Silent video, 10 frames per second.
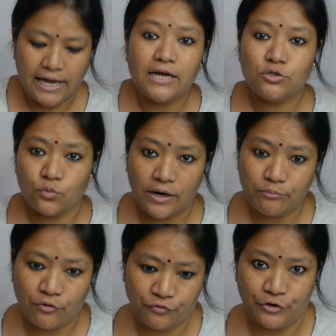I'll do one
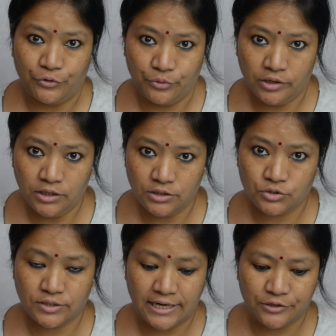more for you all
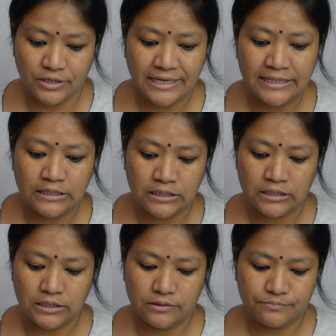so that you will get the
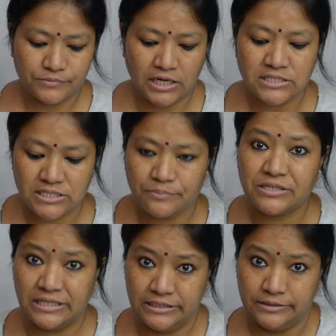concept
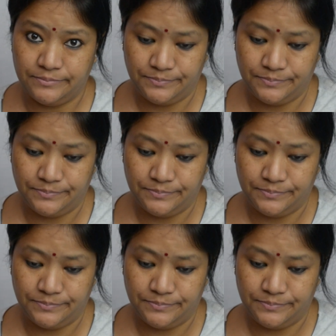clear.